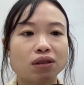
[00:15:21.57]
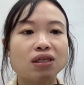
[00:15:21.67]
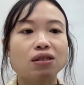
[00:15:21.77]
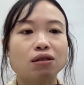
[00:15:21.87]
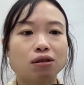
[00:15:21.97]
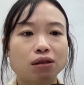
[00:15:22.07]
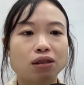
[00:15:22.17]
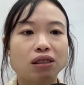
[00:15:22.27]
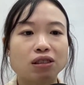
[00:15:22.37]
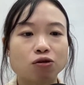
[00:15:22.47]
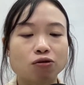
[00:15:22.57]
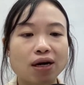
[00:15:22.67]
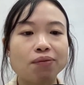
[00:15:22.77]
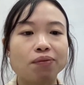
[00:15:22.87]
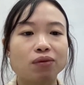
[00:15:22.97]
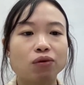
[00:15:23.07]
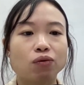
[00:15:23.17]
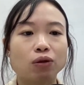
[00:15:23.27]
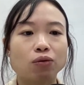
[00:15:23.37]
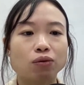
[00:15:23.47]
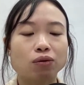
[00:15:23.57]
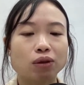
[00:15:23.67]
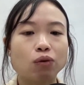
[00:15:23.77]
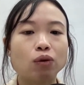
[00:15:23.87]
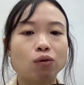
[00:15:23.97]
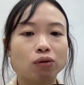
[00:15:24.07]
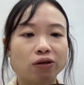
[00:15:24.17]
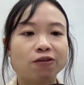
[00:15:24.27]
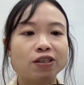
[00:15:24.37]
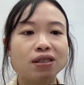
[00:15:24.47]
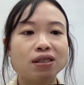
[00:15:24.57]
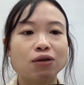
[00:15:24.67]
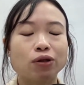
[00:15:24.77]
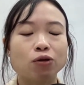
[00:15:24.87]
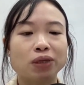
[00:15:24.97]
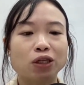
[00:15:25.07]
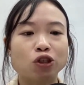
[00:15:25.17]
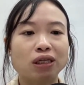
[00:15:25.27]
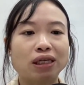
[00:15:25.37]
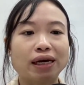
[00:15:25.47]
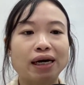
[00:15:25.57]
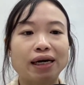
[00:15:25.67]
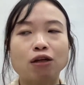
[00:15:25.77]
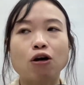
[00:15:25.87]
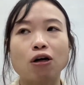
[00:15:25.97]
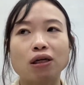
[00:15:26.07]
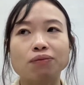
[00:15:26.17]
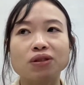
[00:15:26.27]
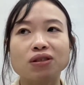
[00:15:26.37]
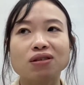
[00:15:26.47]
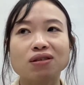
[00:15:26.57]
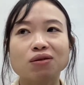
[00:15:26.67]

This describe will, the first thing that we need to make sure that there are 8 columns,